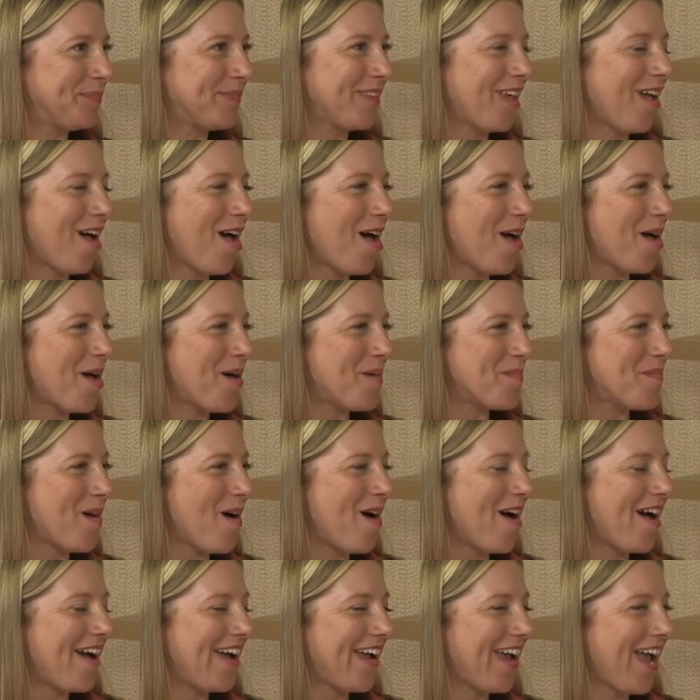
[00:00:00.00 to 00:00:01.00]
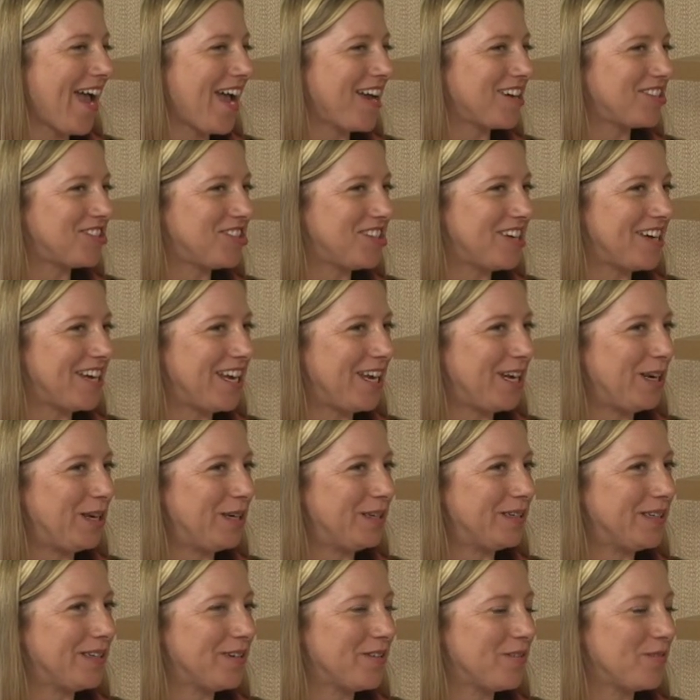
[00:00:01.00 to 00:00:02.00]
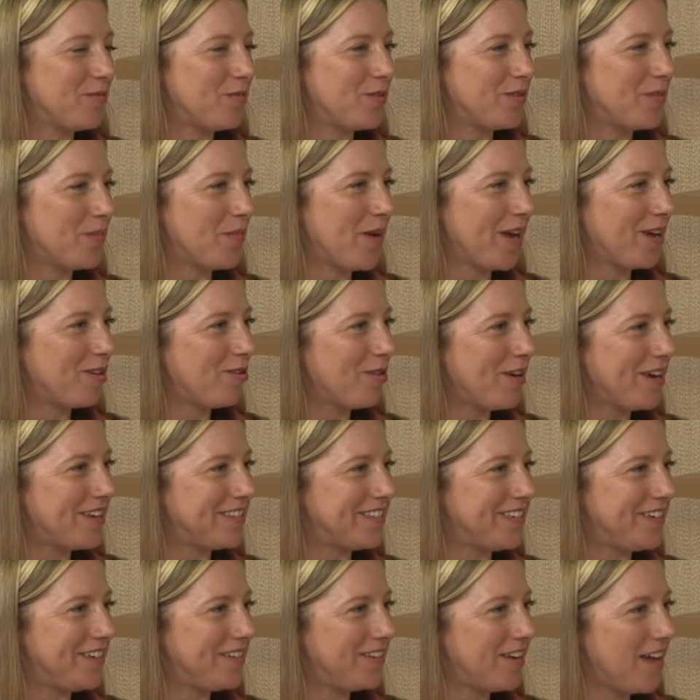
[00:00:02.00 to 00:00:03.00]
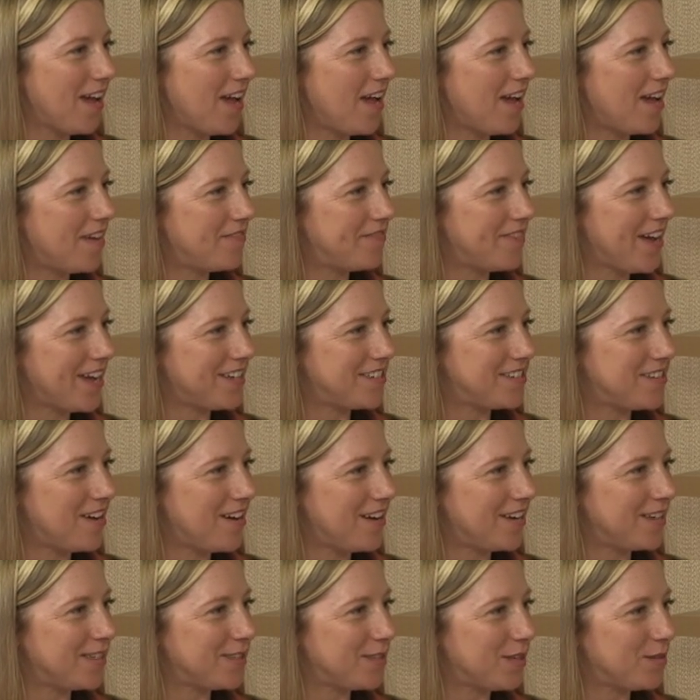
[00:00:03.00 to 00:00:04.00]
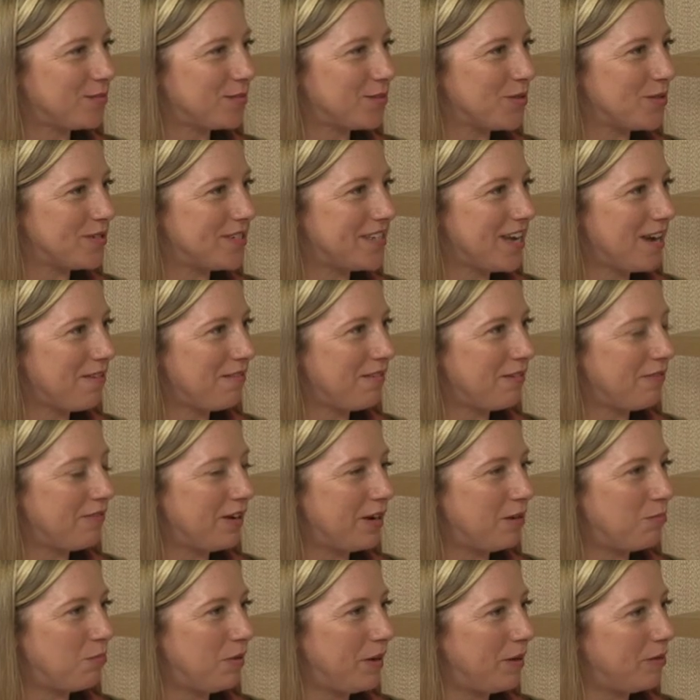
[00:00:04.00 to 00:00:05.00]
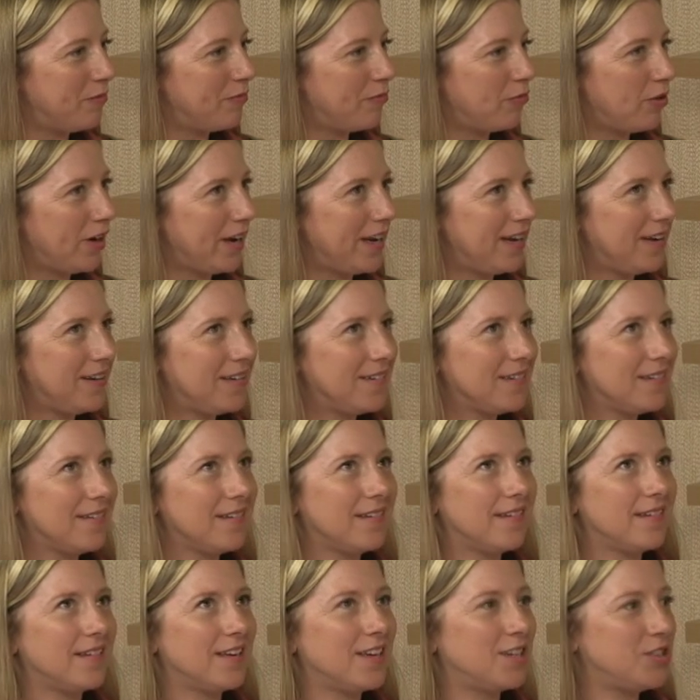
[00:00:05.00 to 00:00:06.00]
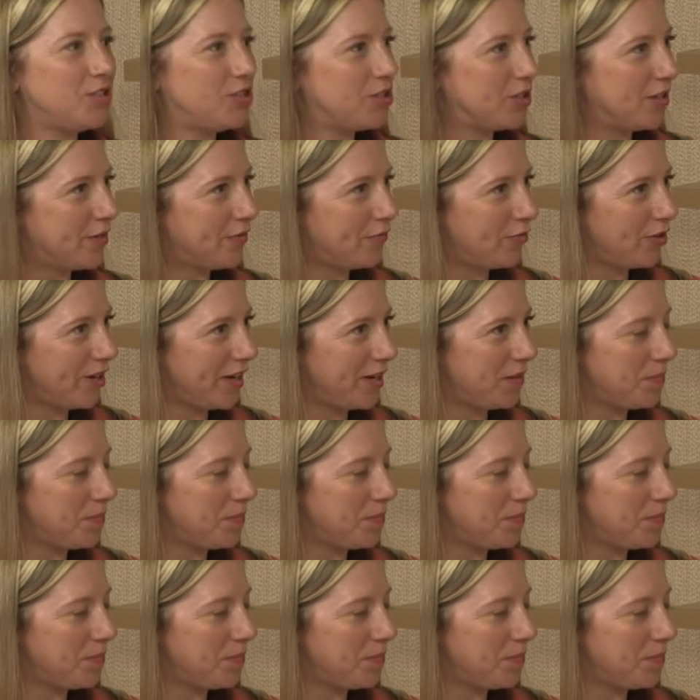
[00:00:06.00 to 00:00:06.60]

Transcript: Um, I actually, one of my crazy uh, fad diets, I was on dairy-free, wheat-free, and sugar free.